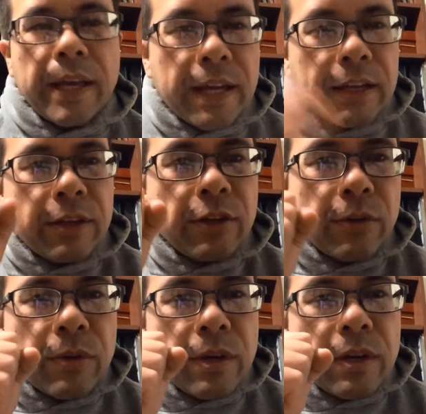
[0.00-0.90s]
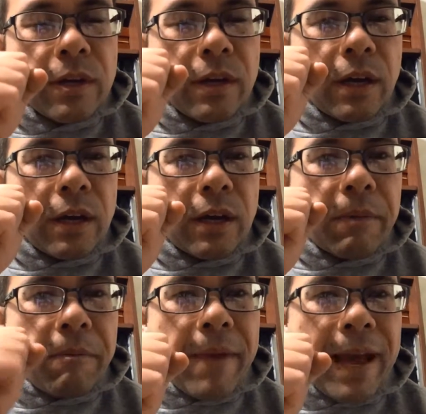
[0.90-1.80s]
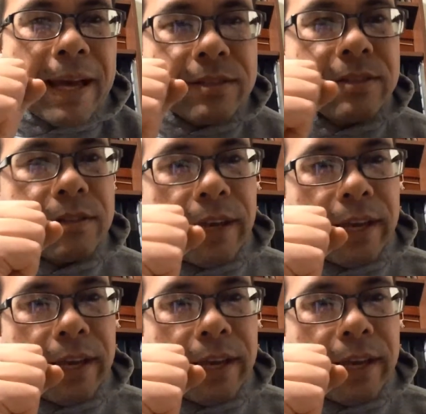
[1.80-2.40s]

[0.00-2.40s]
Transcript: again, you know, uh, mass